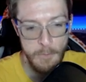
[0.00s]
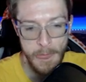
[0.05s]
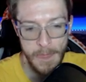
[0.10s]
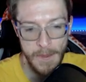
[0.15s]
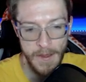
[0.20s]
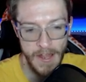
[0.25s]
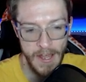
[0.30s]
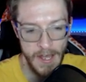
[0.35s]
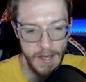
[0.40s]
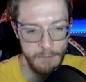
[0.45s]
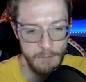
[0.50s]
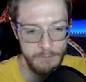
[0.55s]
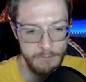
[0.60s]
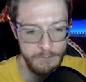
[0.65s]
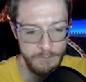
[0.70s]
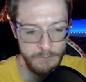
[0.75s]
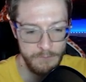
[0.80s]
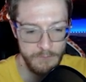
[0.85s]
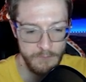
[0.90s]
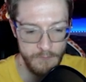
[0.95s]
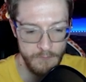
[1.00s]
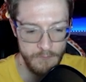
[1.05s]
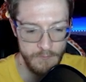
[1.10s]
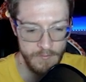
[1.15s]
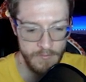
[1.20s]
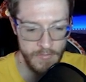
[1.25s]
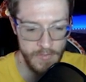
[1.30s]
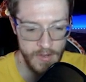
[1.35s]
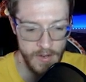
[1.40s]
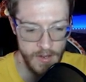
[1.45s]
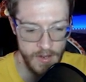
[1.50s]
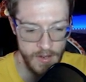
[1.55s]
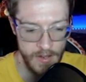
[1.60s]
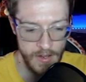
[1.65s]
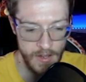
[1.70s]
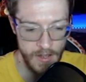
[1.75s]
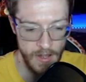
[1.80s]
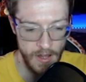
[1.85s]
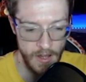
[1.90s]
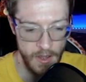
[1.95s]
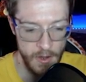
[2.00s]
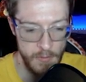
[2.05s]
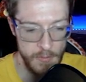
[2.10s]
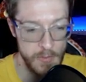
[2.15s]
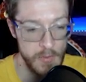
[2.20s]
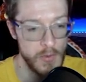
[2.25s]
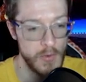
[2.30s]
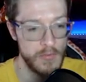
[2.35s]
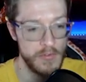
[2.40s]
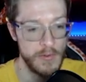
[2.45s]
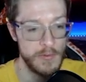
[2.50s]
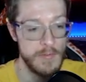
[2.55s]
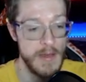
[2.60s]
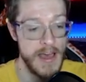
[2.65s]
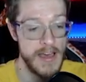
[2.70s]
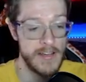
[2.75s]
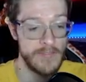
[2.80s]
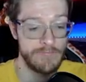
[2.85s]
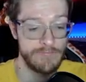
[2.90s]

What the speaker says: I hope you all feel better.